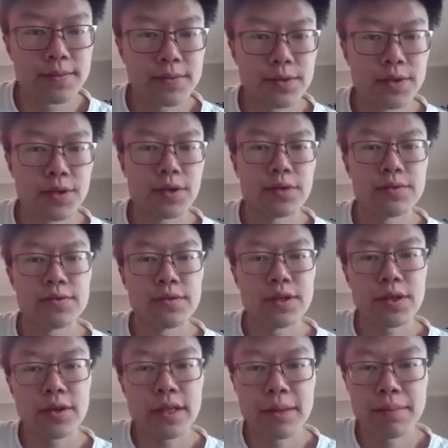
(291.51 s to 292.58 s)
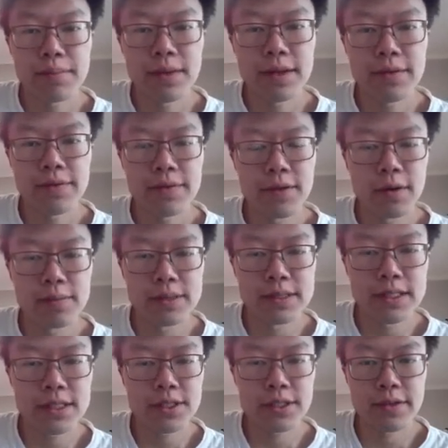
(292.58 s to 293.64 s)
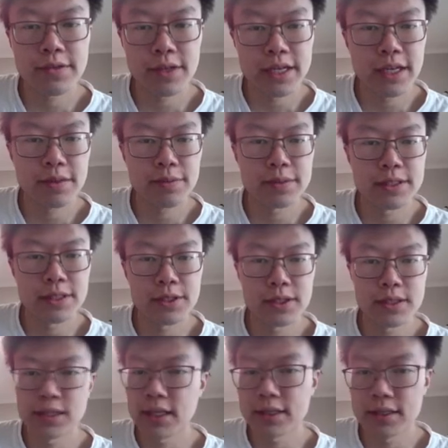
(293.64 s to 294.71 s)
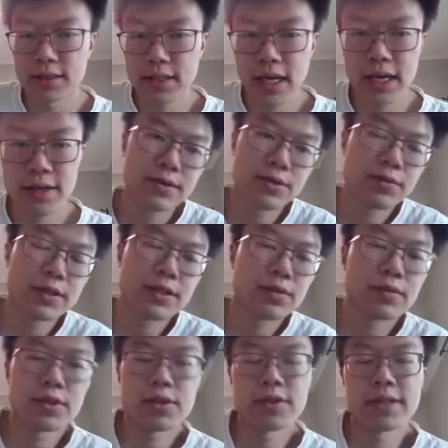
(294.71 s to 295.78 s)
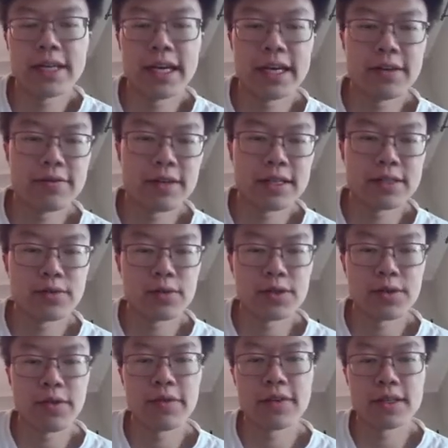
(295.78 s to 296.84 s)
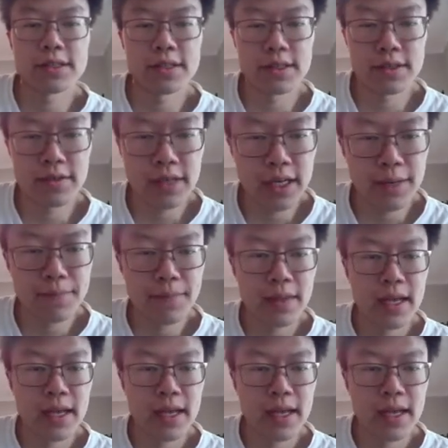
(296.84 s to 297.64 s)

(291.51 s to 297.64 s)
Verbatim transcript: So we know that if our position of our kth position is less than 10, so we just return K, right? It's 1, 2, 3, 4, 5, 6, 7, 8, 9.